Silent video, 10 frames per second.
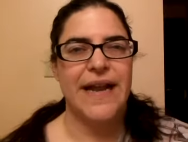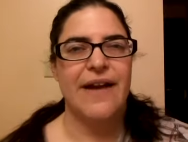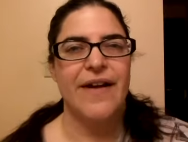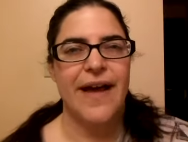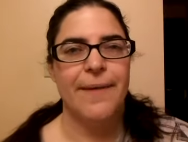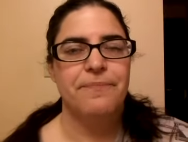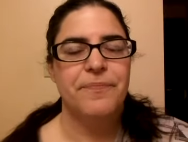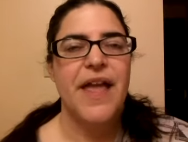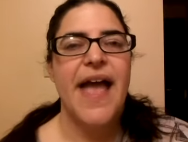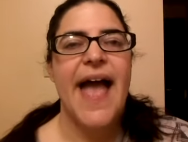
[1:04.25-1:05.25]
area,
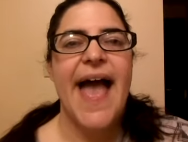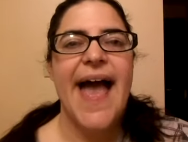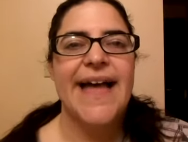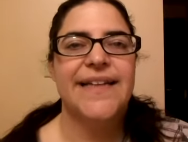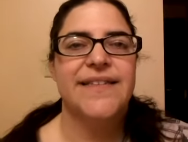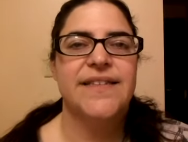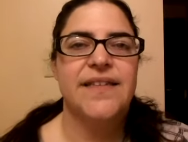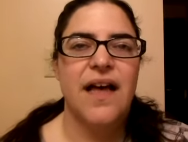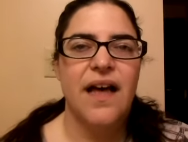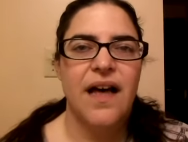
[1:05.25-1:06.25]
and
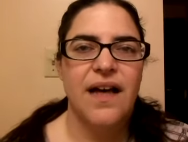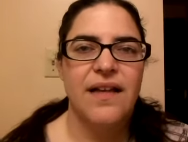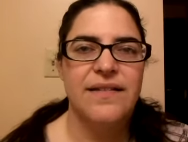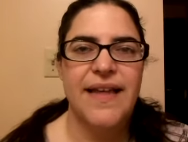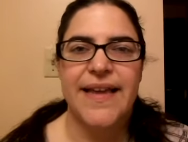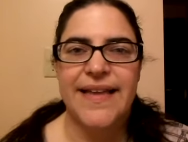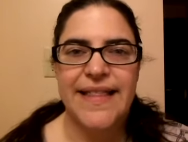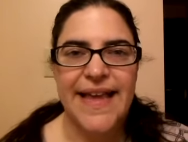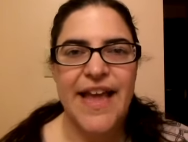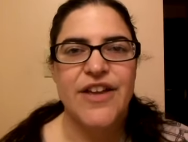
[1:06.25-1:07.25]
they
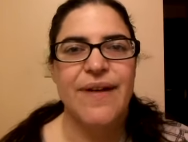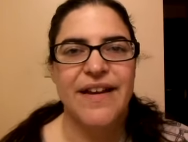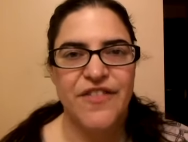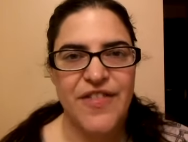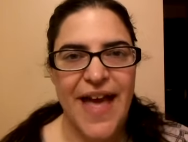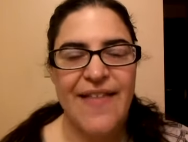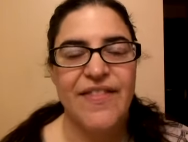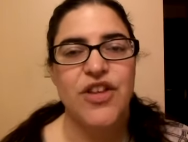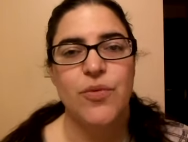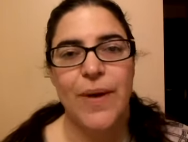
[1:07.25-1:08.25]
get you ready for that, and
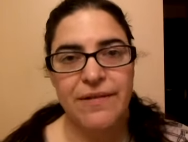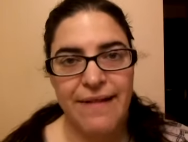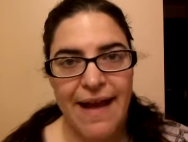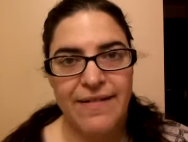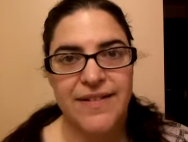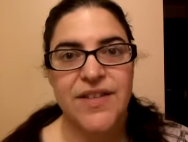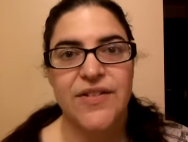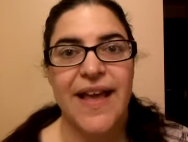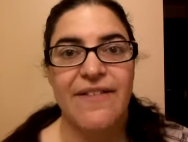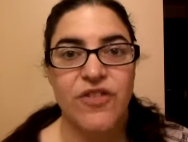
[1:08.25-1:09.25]
then you wait around until
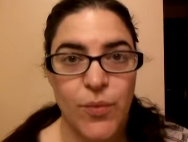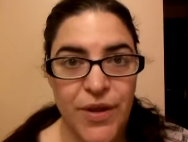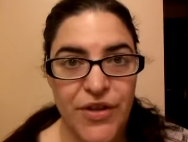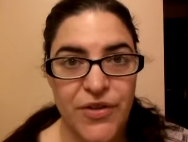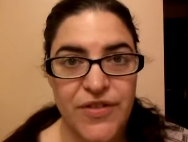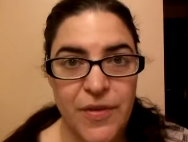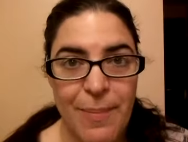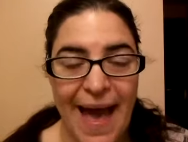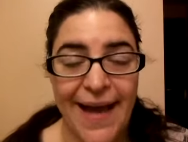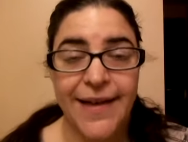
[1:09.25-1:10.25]
they have to wheel you to the
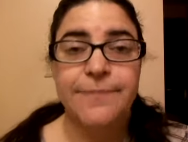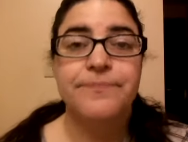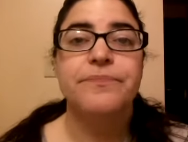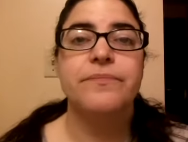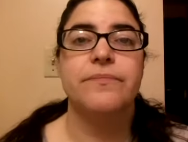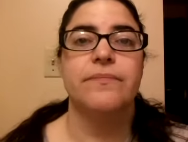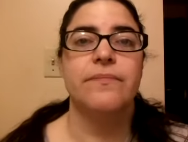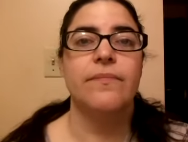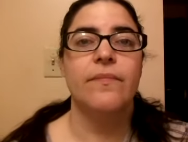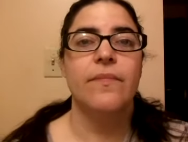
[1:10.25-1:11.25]
back.
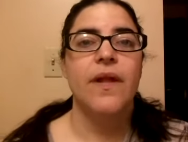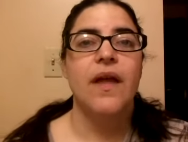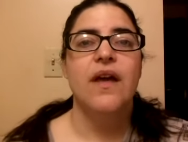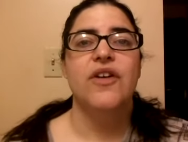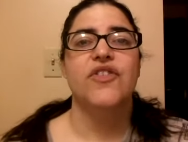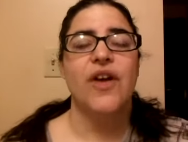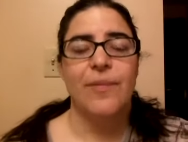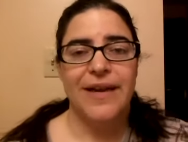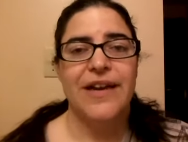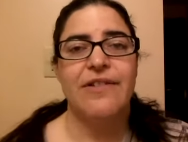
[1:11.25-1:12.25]
So I
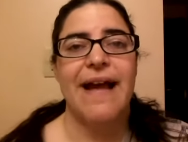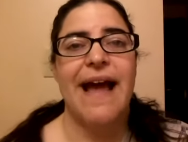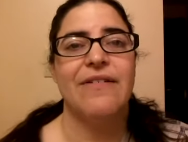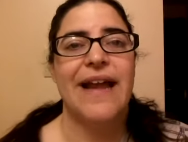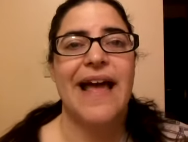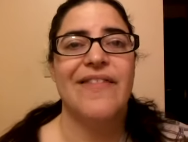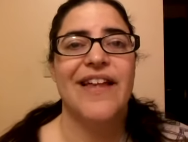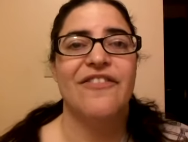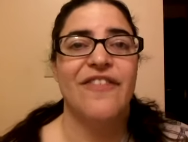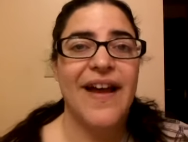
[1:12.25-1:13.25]
waited around, and
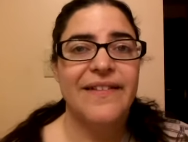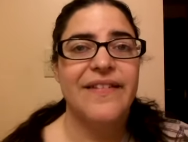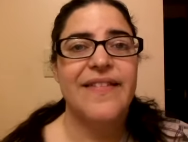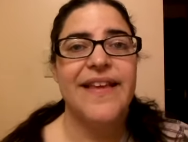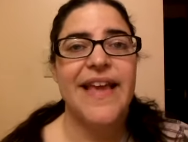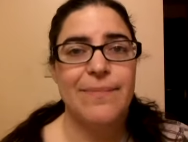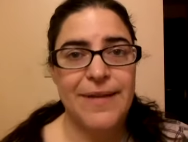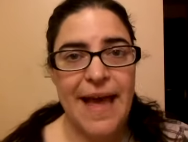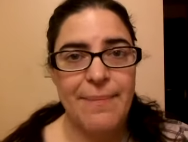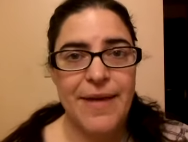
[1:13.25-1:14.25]
then finally they came
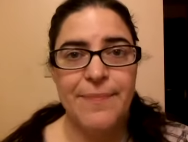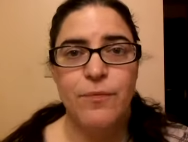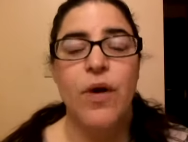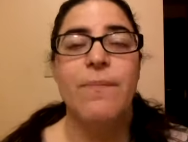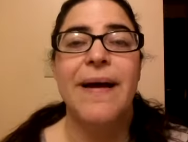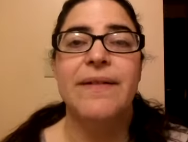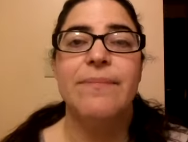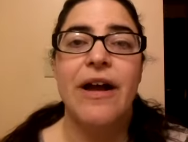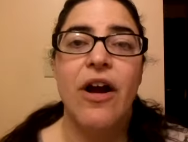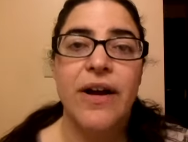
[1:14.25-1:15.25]
to get me. Well,
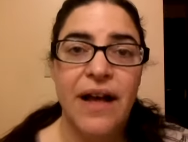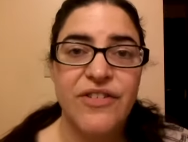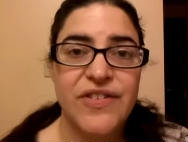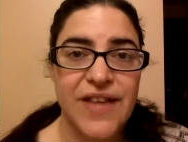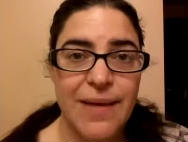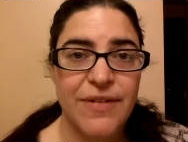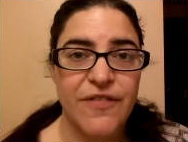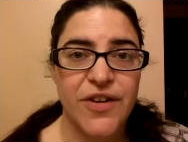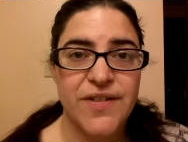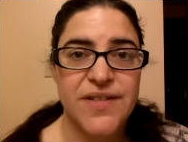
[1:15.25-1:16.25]
my cardiologist came in
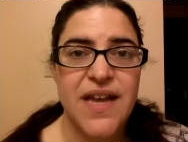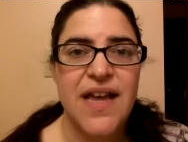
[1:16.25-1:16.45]
first,